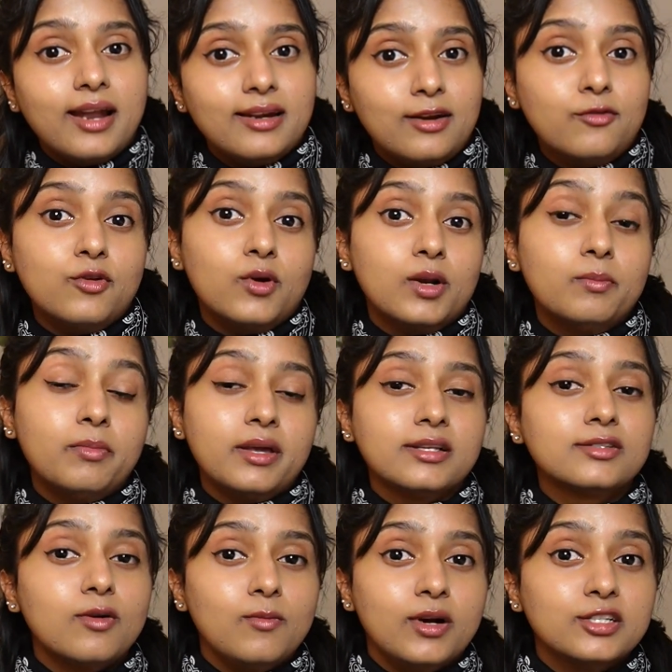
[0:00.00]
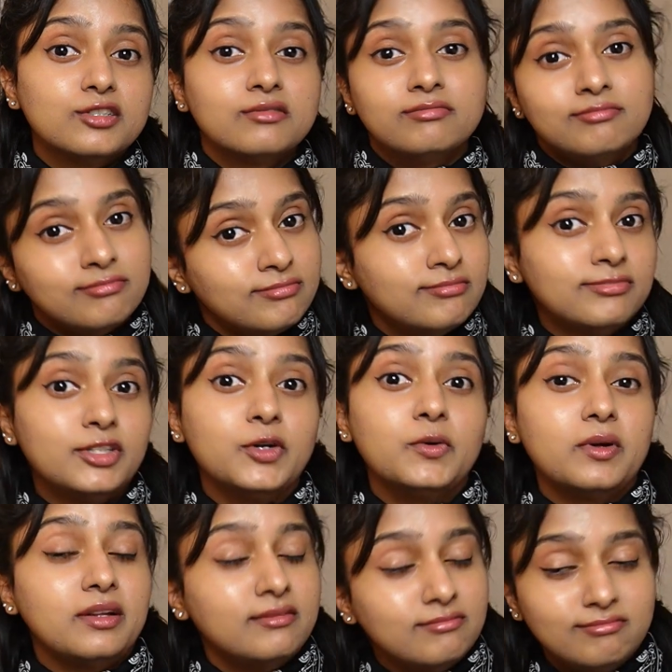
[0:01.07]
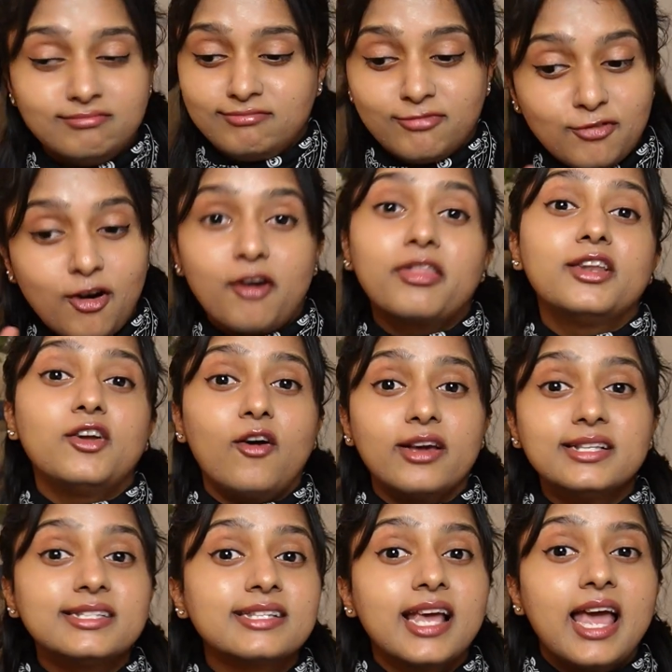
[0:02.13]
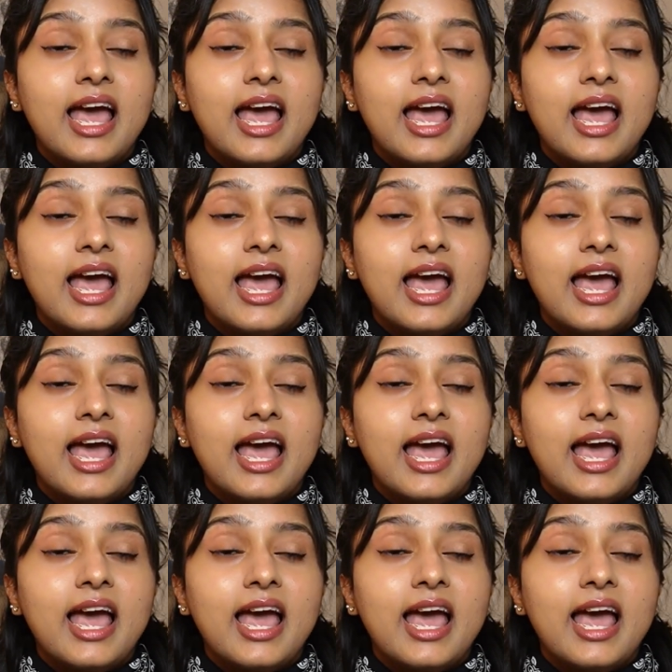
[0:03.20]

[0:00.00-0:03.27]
and if you want to pay so much to for the noise,